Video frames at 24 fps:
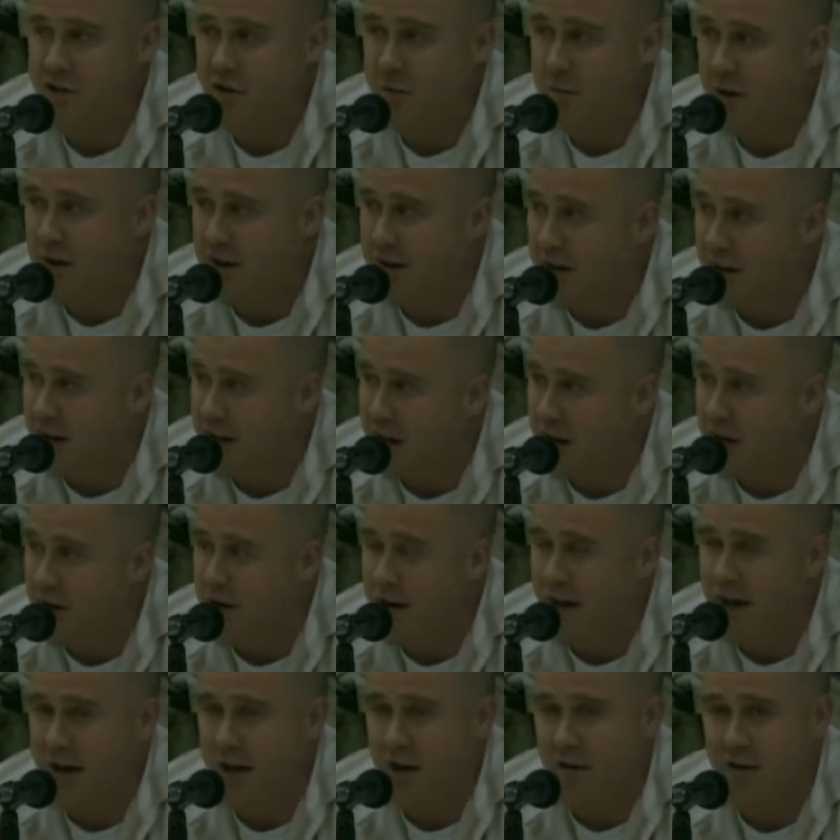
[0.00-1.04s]
everybody getting out
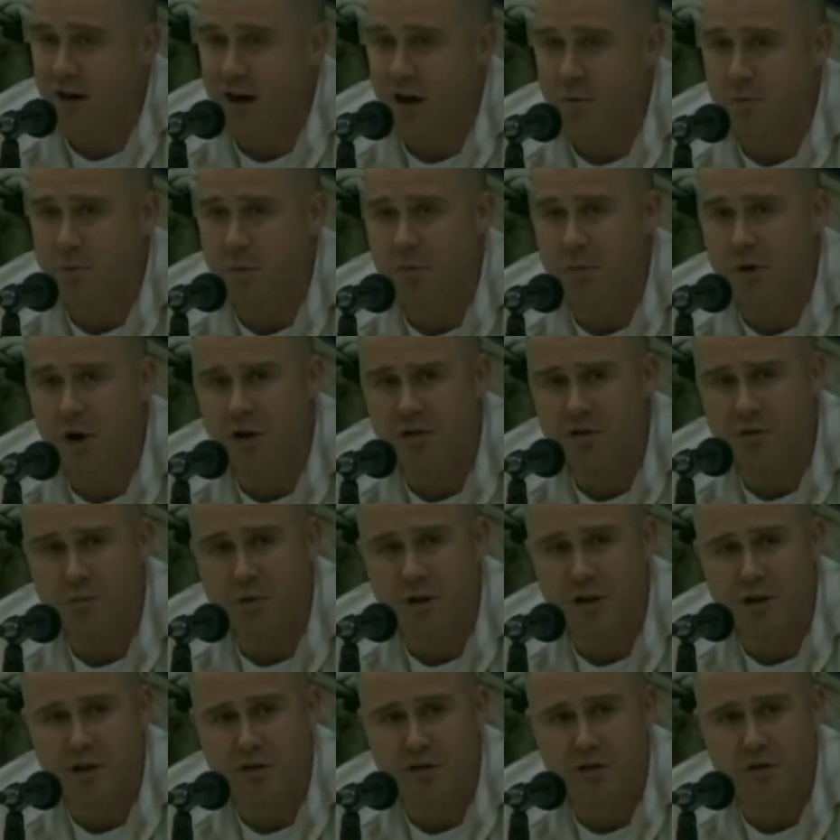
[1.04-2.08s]
and hanging around, but also
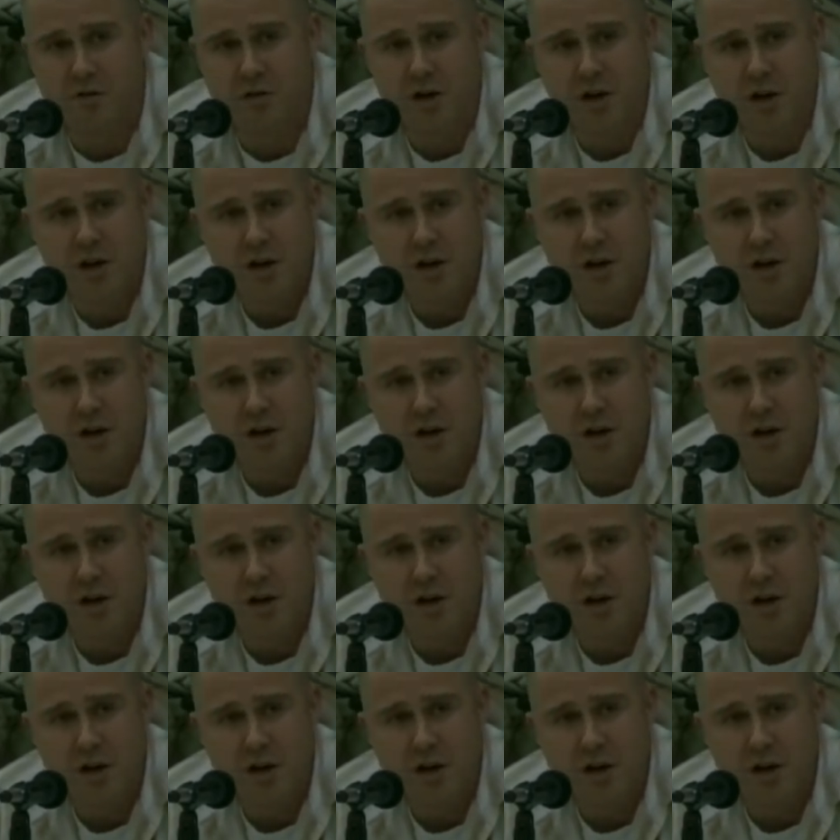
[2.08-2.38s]
because of,